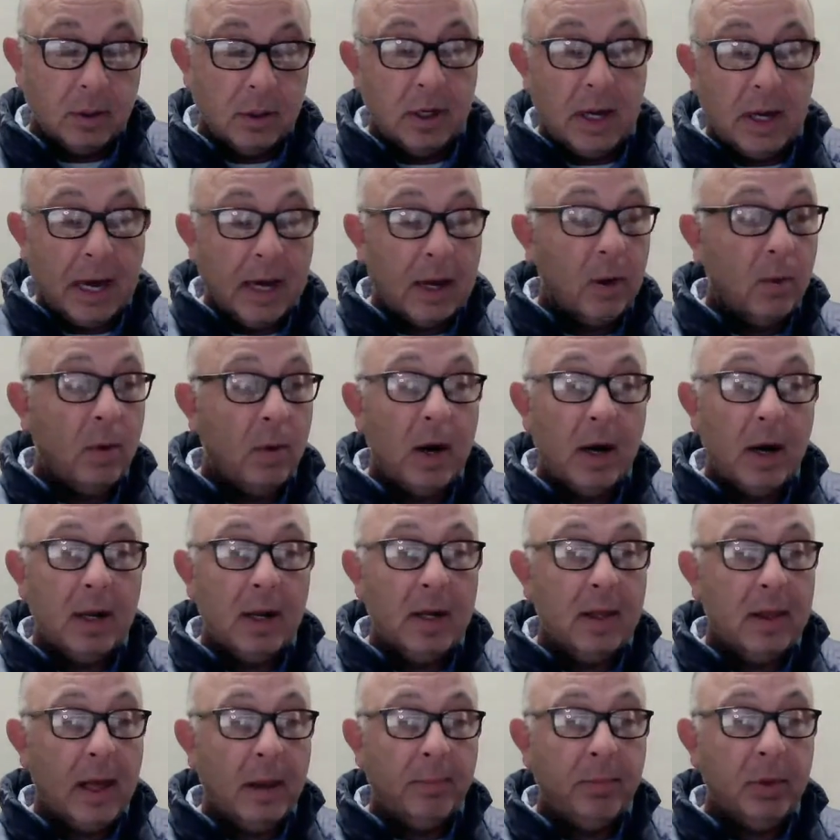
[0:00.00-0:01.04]
not going to wear any
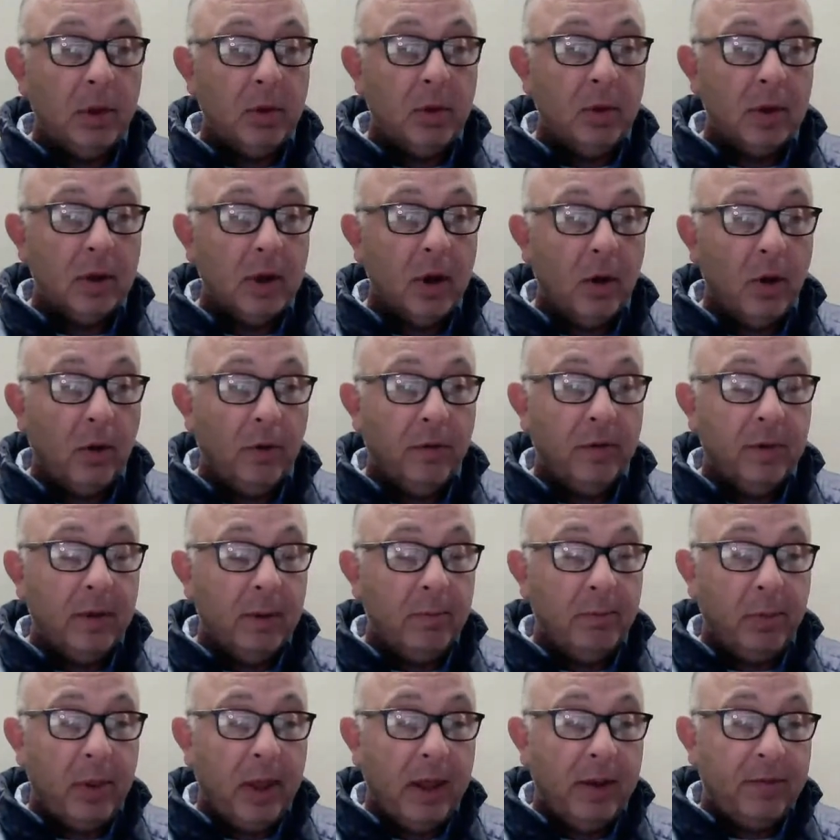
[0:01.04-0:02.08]
of that blue and gold
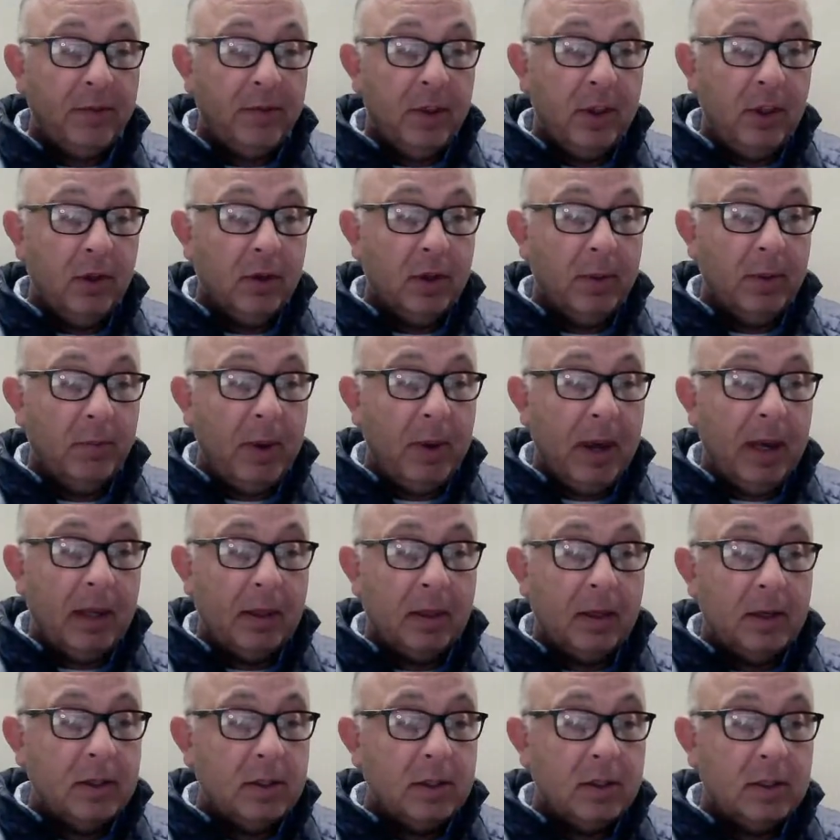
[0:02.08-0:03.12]
and play for the Euclid
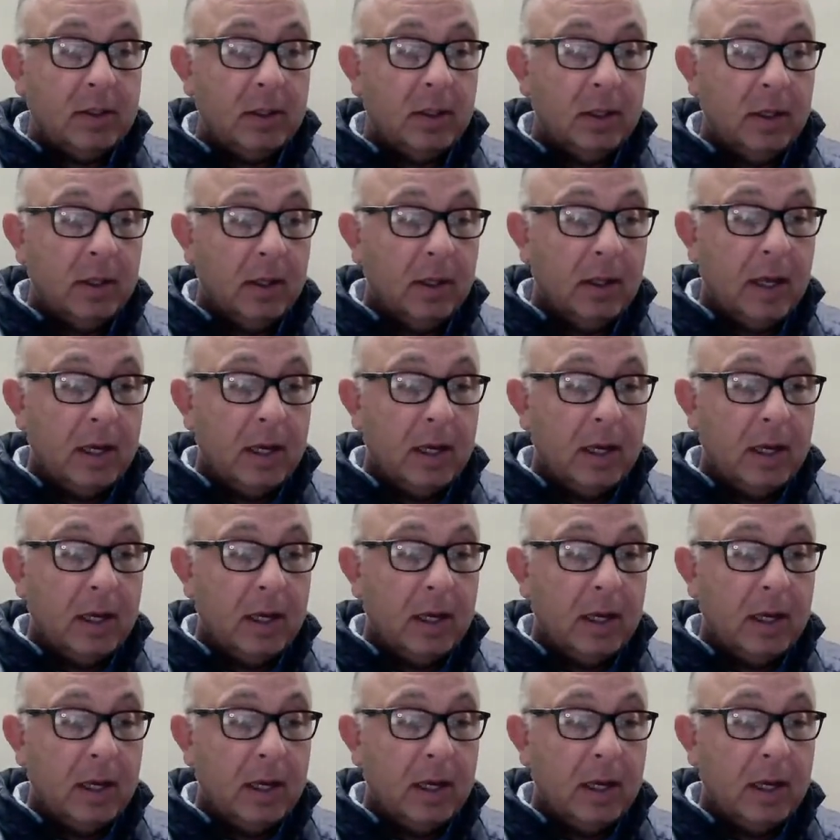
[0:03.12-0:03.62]
Panthers? No.